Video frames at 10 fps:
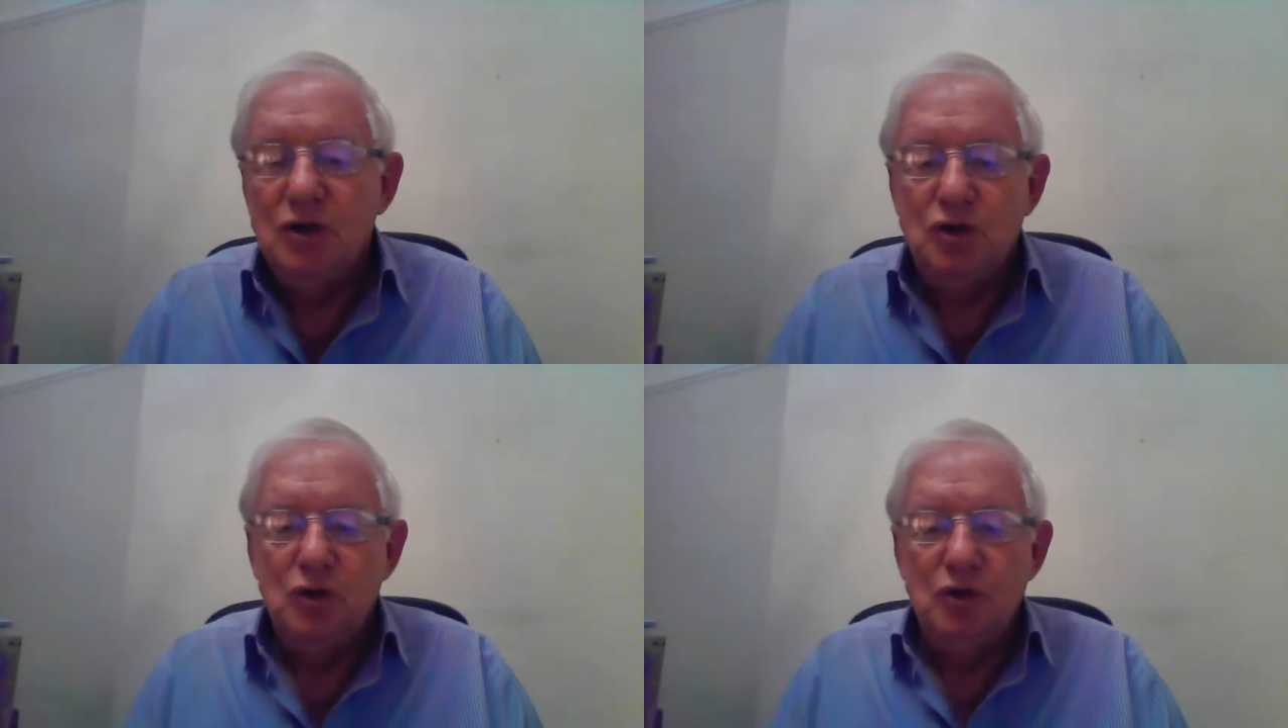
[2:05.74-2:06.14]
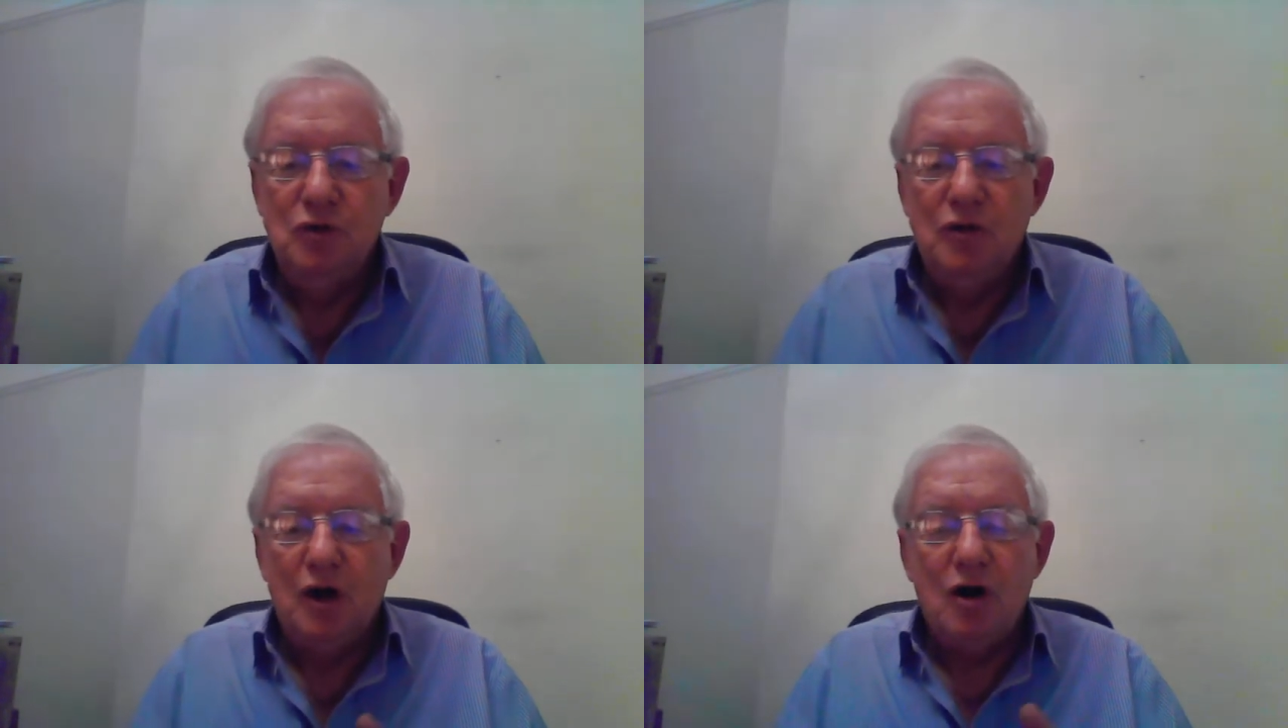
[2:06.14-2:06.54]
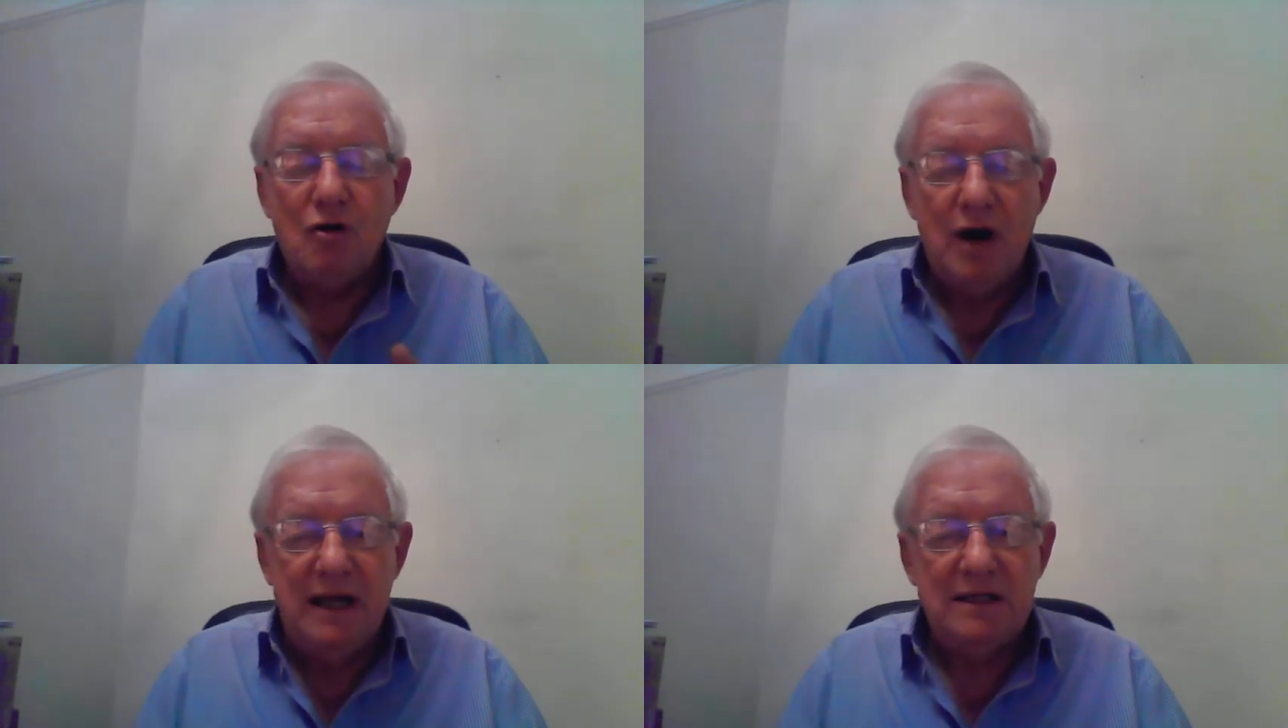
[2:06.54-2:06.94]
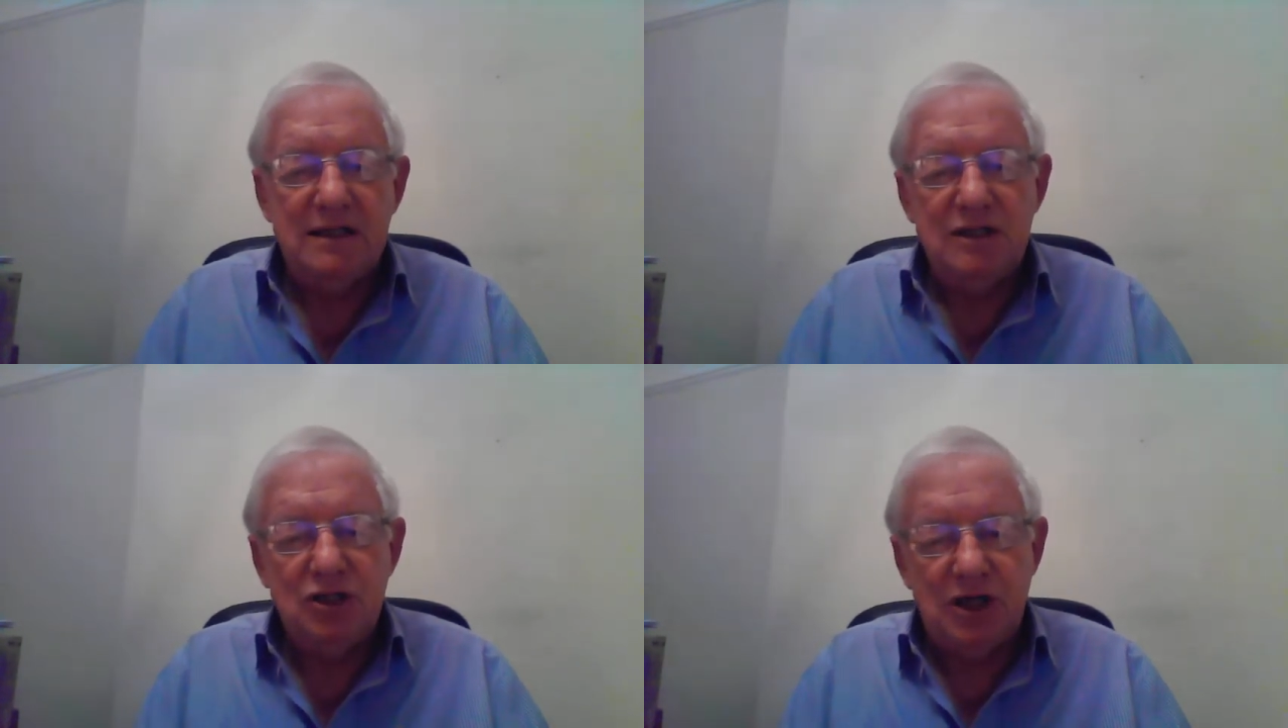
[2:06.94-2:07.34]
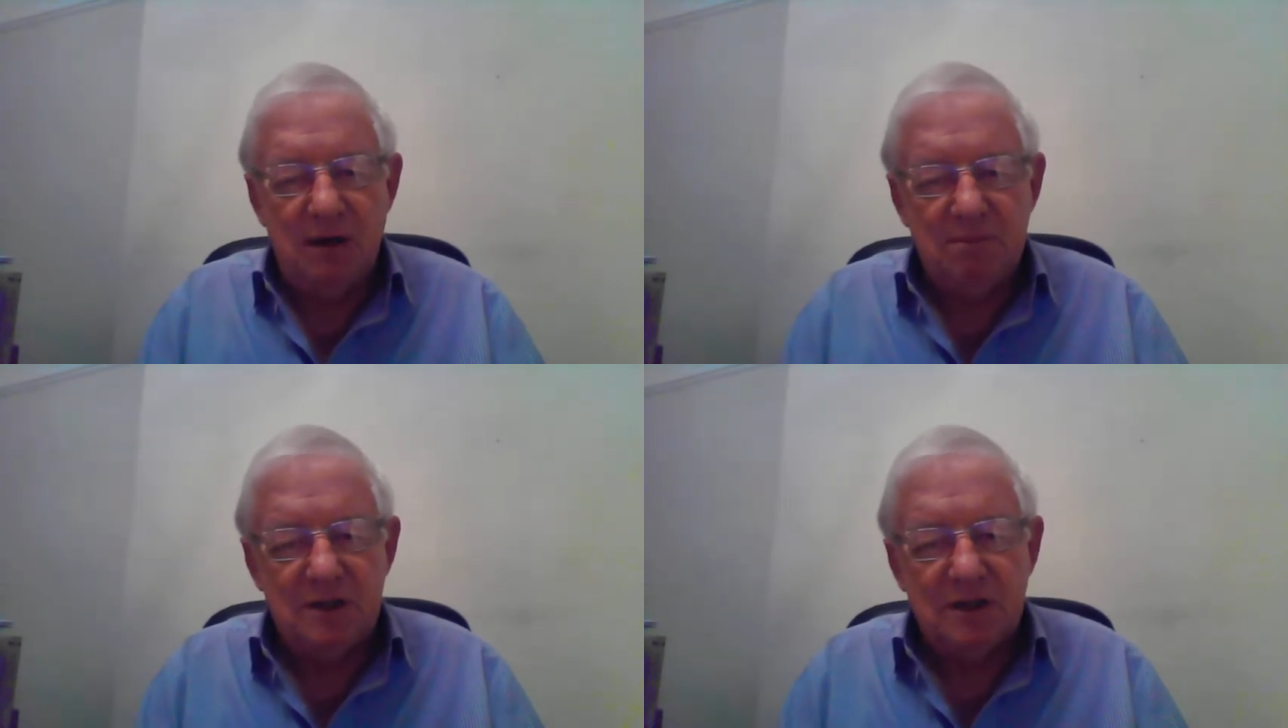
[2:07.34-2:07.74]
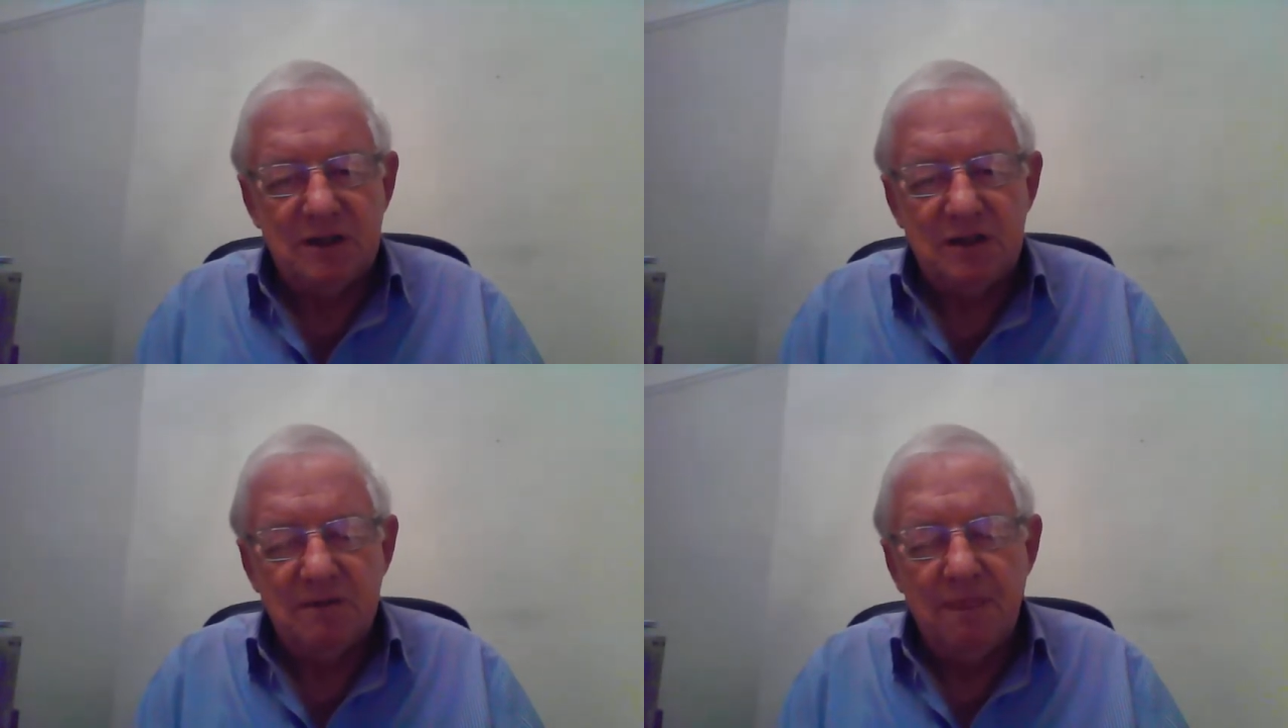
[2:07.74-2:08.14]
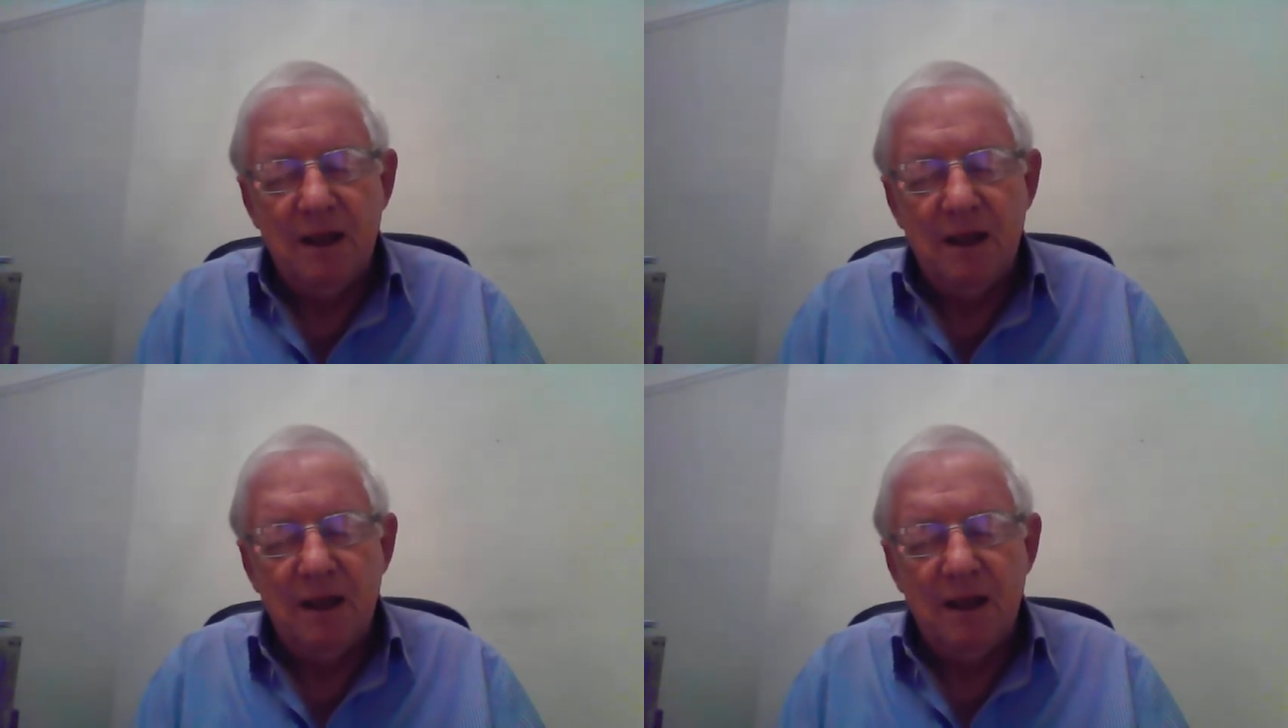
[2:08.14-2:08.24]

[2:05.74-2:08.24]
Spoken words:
to the great chapters